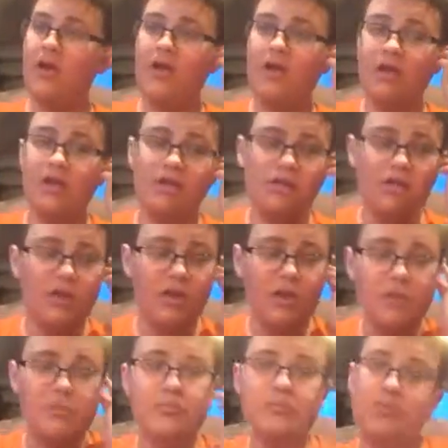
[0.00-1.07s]
And,
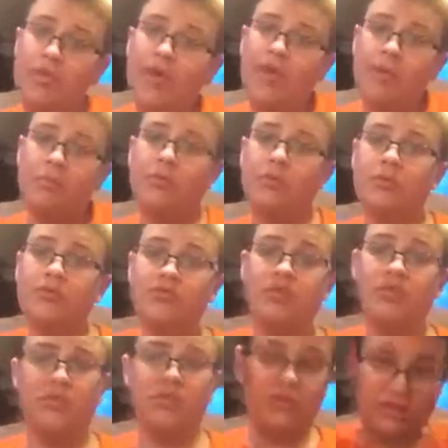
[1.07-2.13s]
uh, yeah, let's
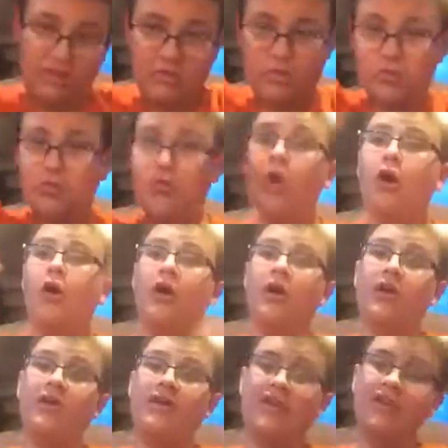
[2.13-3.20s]
just get right